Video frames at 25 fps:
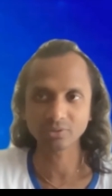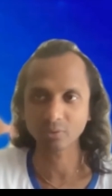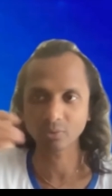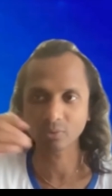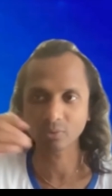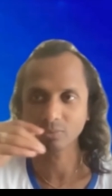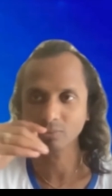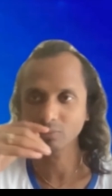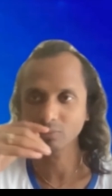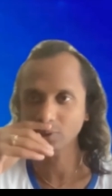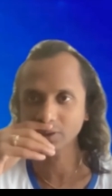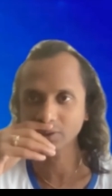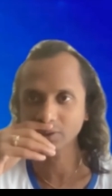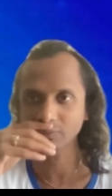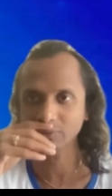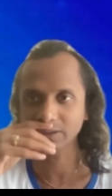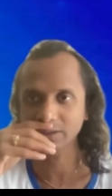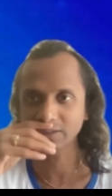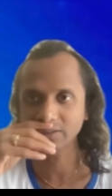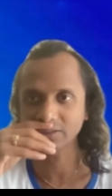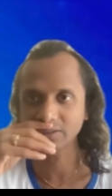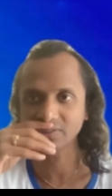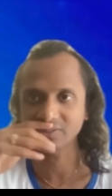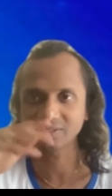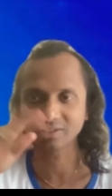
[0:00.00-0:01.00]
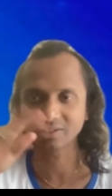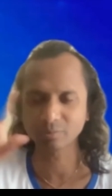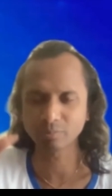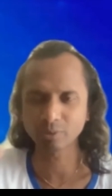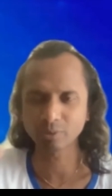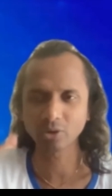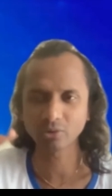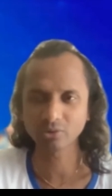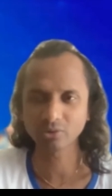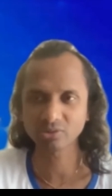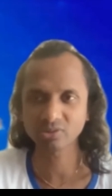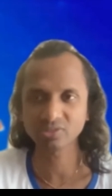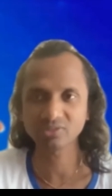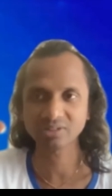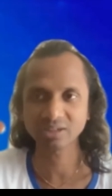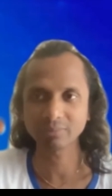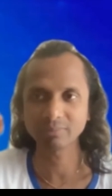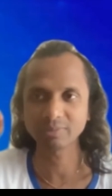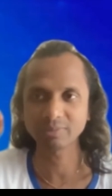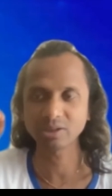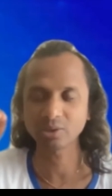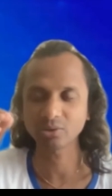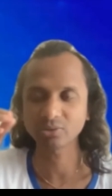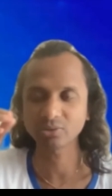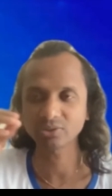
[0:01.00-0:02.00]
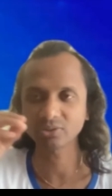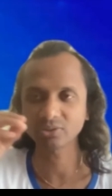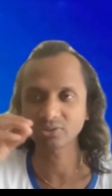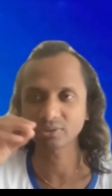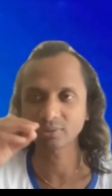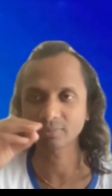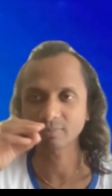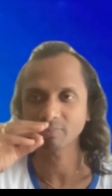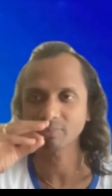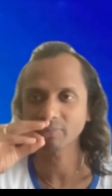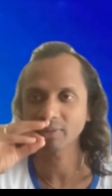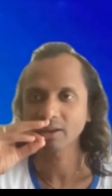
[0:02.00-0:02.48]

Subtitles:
or whatever it is, it belongs to the same ecosystem.